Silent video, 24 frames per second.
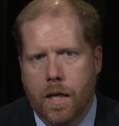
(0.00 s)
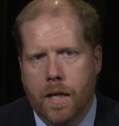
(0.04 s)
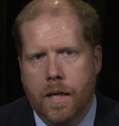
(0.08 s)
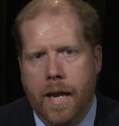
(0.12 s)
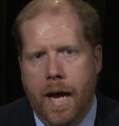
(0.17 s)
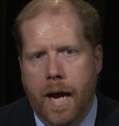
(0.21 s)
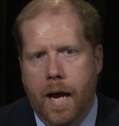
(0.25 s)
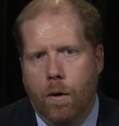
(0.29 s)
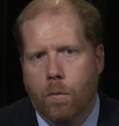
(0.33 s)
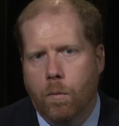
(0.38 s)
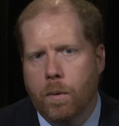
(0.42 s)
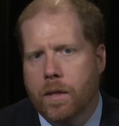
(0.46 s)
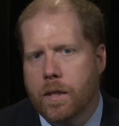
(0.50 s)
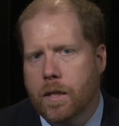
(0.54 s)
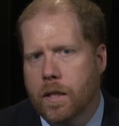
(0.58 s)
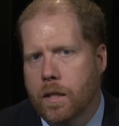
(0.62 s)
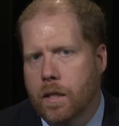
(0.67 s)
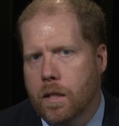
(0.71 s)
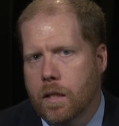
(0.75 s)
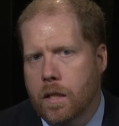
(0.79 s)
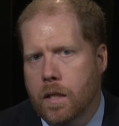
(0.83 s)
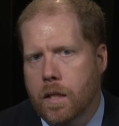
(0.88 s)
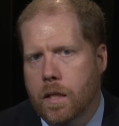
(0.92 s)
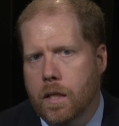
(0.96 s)
Now,
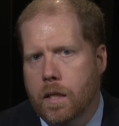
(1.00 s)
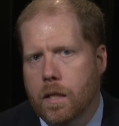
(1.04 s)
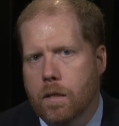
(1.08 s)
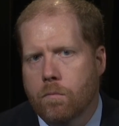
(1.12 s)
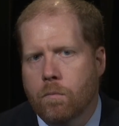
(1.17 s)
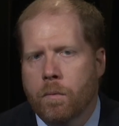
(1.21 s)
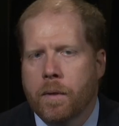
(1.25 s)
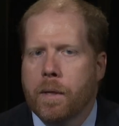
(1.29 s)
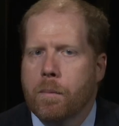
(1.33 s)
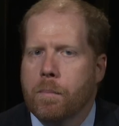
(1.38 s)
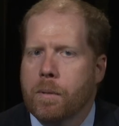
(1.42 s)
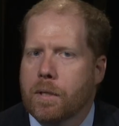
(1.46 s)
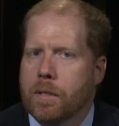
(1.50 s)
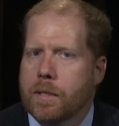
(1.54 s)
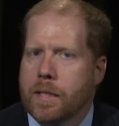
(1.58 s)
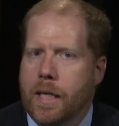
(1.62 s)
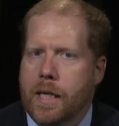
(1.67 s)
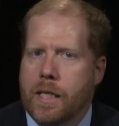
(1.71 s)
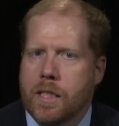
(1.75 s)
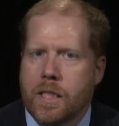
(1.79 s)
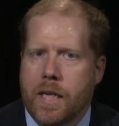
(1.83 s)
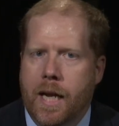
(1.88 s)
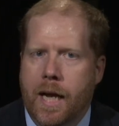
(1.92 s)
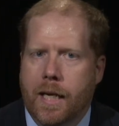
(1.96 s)
within the
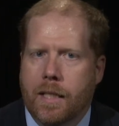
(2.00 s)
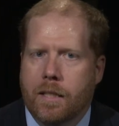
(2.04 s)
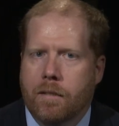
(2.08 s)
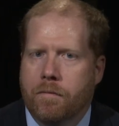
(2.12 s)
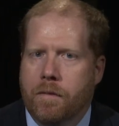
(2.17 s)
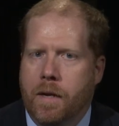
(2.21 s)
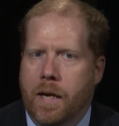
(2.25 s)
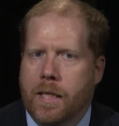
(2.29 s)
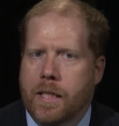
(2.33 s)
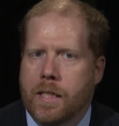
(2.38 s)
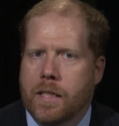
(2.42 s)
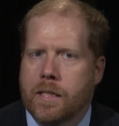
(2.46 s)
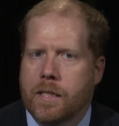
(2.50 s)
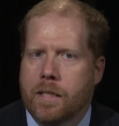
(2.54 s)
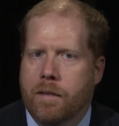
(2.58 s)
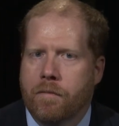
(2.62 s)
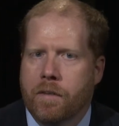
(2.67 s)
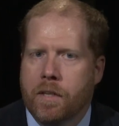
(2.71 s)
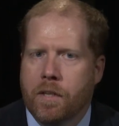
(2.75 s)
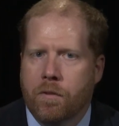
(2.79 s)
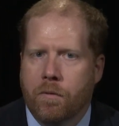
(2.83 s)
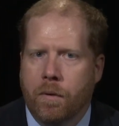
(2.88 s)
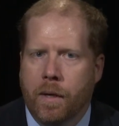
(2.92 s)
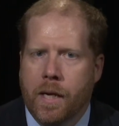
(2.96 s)
Rehabilitation Act of
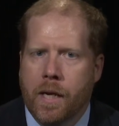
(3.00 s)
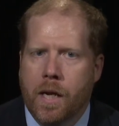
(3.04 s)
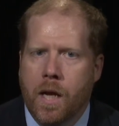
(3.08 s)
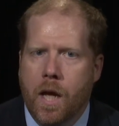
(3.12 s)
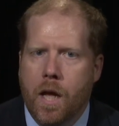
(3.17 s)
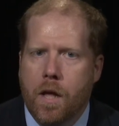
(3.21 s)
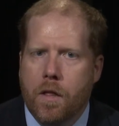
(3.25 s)
1973,